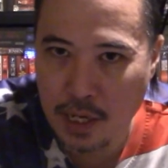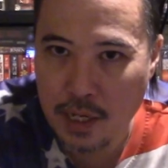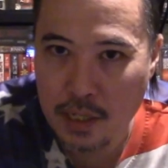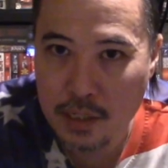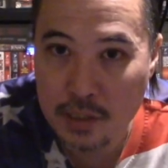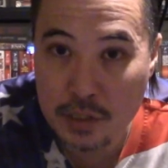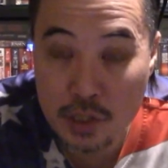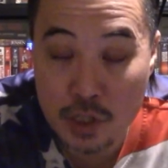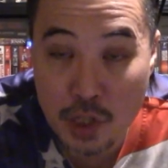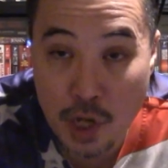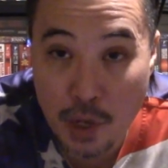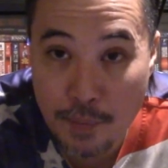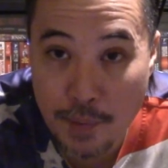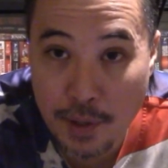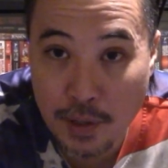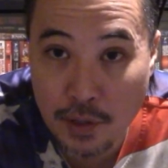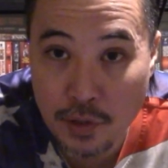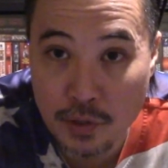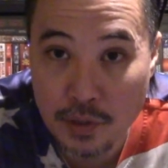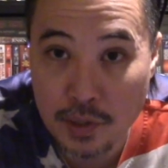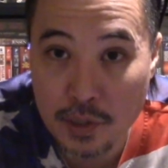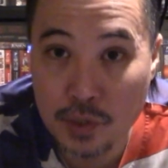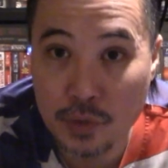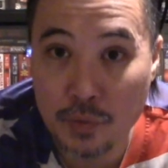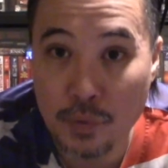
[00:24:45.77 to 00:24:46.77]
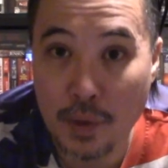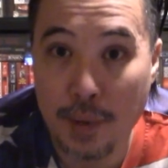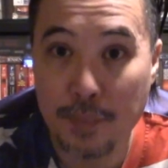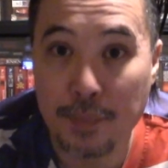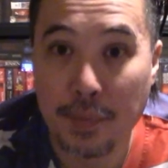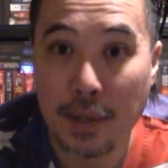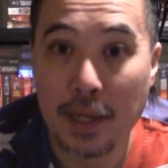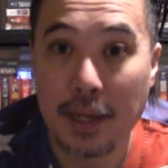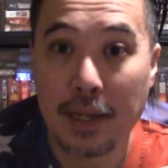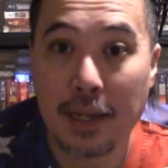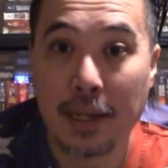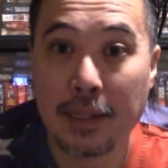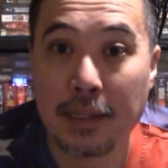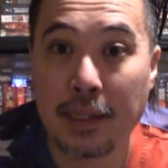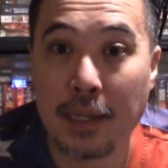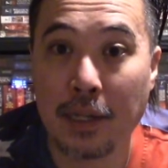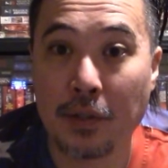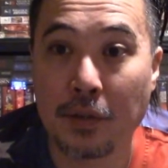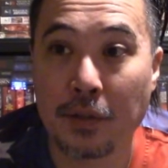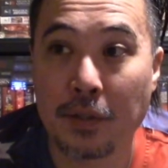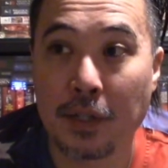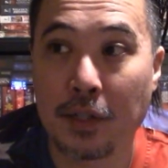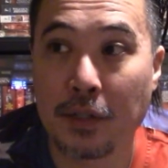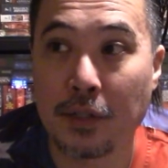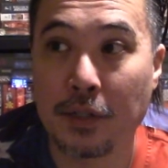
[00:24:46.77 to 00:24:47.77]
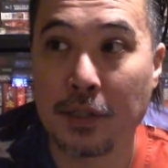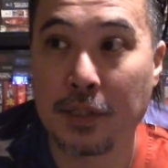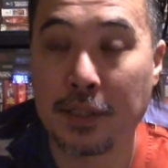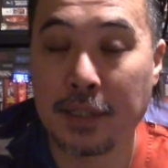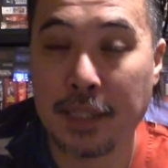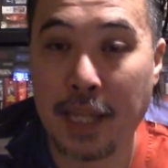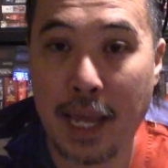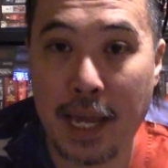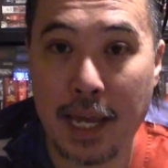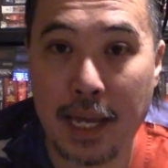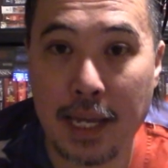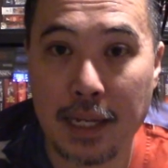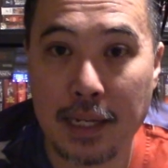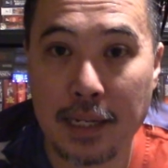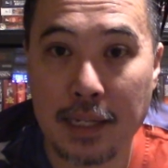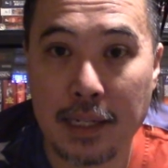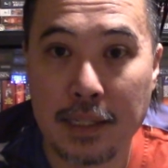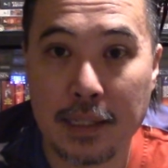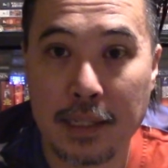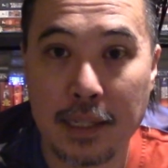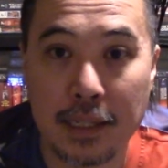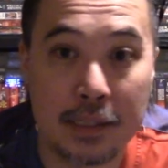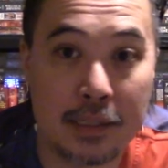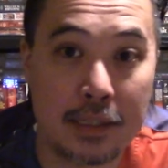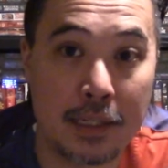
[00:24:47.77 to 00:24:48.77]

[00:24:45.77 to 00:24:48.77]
So a child may learn to swim, and they don't understand that,